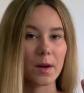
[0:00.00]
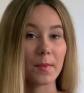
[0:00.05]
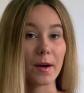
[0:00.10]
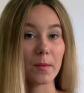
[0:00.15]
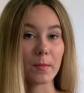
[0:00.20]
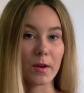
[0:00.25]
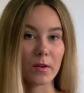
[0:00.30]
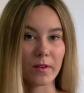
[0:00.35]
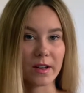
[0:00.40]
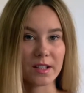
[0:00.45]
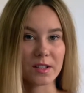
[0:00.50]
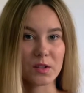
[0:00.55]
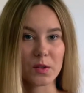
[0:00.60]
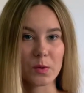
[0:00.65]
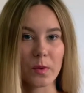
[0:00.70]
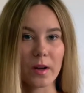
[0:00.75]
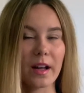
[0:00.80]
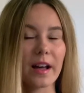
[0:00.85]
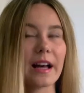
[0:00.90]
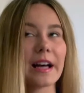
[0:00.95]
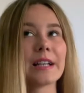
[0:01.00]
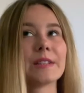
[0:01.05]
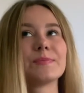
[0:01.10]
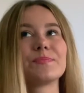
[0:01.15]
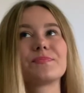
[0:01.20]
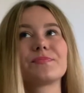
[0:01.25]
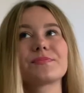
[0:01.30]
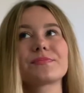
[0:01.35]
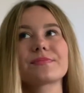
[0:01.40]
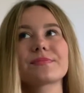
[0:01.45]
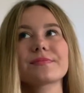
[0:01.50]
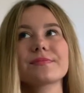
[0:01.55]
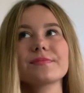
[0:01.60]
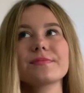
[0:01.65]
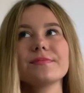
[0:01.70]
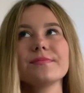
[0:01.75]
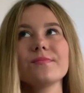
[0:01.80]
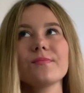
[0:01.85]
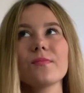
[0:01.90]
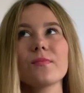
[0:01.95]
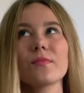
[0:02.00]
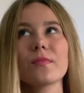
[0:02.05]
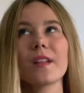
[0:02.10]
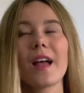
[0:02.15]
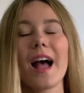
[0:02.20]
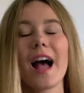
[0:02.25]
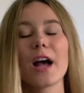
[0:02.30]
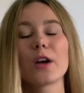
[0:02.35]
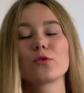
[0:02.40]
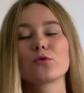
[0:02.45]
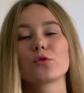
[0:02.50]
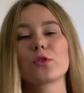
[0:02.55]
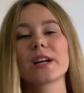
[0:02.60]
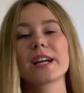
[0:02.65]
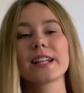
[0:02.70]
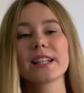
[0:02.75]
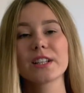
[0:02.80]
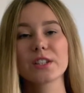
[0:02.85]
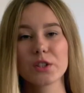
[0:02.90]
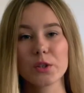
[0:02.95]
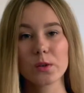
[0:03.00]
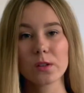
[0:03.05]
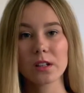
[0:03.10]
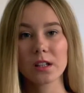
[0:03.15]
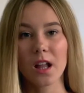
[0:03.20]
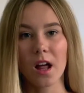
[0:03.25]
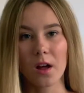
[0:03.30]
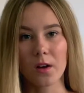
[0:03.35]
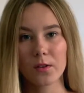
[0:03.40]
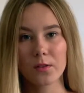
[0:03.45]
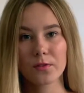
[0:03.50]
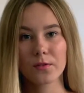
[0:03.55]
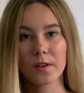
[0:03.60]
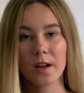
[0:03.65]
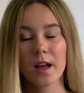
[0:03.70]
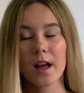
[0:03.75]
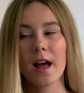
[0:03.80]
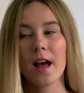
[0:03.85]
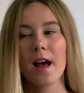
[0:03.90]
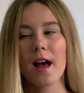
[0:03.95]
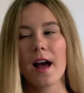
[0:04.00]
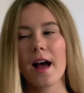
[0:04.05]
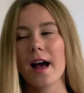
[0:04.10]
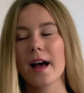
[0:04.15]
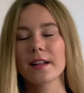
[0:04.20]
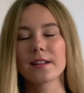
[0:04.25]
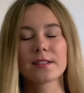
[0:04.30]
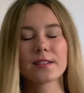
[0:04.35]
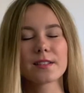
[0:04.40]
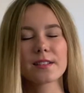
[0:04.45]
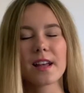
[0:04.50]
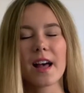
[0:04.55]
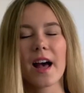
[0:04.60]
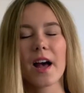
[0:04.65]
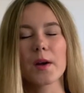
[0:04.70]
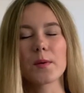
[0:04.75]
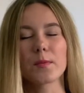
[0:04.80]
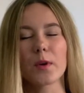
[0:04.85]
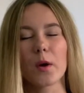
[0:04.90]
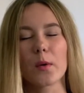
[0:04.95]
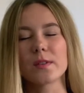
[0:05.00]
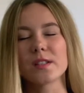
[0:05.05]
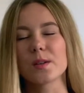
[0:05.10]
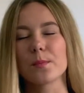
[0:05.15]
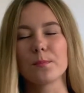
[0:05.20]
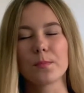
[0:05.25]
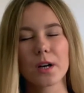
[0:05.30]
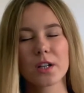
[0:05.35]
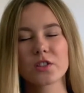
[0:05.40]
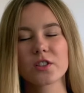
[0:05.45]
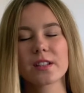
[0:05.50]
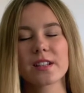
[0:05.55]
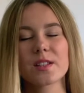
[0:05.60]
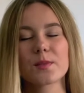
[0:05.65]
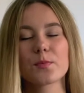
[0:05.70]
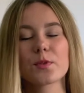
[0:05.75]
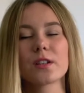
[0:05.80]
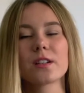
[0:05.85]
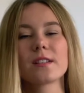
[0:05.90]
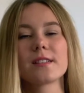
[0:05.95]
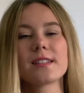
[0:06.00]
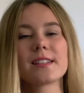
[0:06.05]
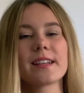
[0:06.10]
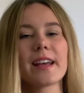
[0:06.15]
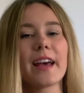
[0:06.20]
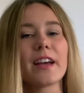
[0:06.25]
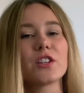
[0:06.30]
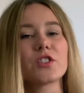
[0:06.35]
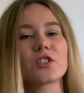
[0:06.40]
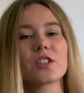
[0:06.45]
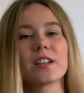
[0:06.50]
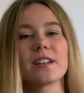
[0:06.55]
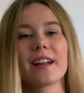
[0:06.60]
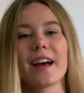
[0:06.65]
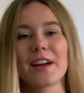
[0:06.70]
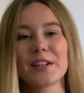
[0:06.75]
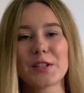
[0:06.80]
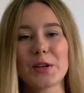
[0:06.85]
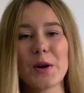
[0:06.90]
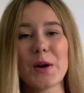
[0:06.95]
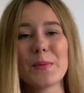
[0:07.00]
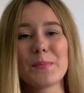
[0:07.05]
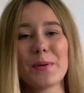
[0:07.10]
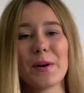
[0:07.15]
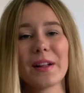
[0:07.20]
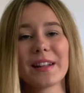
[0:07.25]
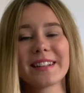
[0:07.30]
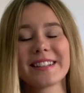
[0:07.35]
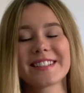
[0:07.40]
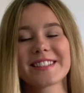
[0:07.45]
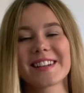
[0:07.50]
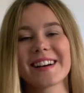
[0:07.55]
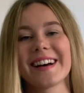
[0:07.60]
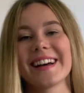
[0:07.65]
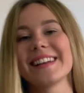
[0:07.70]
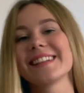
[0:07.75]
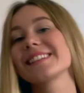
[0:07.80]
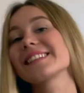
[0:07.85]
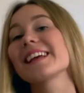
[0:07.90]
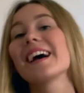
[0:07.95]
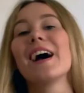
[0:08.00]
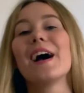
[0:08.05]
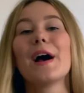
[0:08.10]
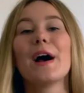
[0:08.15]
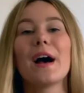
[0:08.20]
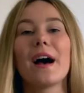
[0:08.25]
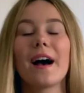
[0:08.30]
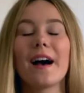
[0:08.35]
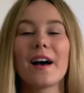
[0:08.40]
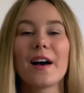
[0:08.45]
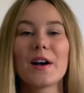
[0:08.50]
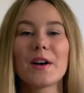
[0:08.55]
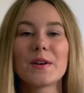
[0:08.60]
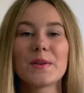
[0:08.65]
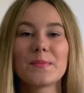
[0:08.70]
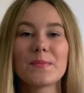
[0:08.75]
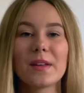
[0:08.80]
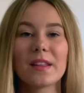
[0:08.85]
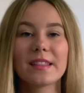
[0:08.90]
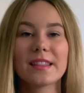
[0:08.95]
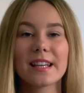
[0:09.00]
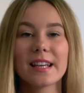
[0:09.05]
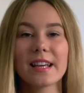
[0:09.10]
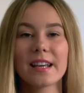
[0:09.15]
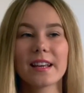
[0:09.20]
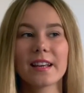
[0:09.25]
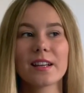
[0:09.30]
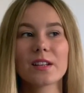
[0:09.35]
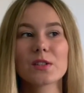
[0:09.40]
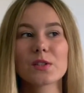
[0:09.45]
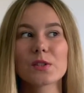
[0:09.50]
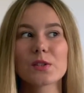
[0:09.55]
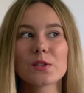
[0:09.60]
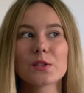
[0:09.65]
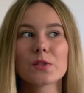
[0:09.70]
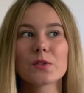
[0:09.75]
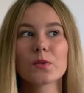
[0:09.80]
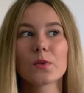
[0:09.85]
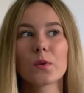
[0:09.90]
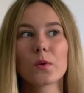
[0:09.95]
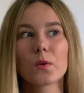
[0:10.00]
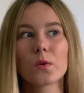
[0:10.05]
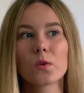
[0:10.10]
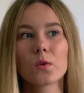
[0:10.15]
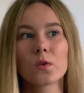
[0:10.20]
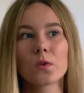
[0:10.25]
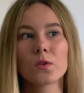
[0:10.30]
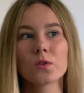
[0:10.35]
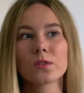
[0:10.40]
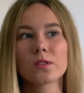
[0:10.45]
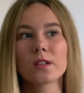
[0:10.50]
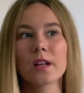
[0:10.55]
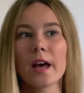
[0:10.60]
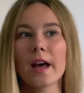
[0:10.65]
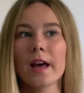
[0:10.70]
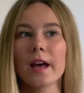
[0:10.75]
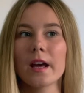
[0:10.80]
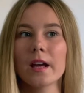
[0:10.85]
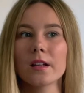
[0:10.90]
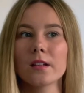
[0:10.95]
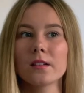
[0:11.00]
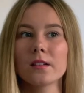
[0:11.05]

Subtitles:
about my ready-to-wear, I really do love, and I'm going to butcher this pronunciation, I do apologise, the sword-aid